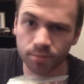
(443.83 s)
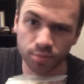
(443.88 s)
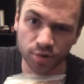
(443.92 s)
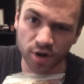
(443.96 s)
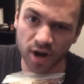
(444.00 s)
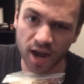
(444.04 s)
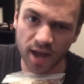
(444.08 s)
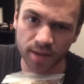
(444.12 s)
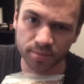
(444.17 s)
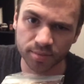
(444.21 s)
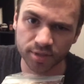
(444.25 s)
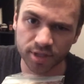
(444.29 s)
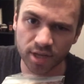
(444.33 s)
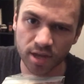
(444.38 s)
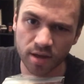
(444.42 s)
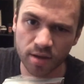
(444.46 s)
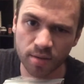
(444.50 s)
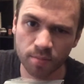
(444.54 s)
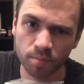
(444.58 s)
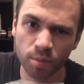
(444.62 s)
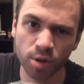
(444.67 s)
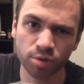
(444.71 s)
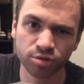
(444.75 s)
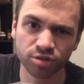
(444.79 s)
And perhaps
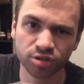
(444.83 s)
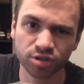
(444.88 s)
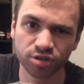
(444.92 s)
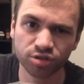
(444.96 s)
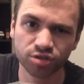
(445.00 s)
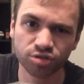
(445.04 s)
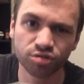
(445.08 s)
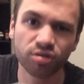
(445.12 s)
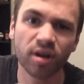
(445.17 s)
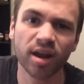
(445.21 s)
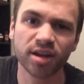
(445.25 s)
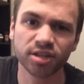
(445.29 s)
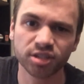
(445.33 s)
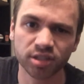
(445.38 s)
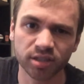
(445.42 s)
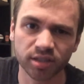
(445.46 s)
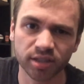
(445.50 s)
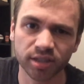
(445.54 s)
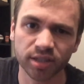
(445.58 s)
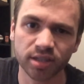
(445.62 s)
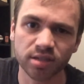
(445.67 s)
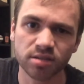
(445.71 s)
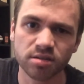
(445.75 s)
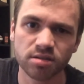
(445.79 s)
most
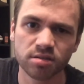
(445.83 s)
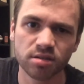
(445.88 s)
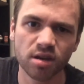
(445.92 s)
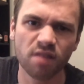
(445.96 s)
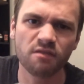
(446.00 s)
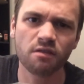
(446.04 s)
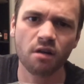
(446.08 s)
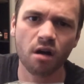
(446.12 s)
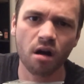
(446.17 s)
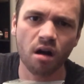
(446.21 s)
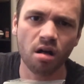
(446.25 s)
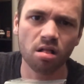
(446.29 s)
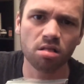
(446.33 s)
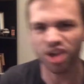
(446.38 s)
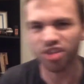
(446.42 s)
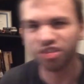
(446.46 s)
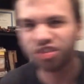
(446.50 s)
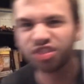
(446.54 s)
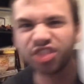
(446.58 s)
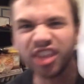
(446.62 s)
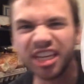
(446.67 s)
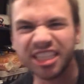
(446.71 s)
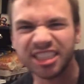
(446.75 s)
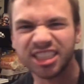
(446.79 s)
tragically of all,
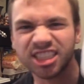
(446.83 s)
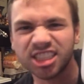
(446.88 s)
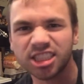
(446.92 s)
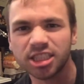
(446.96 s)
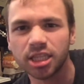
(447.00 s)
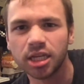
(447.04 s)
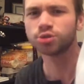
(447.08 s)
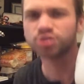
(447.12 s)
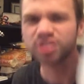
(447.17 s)
this!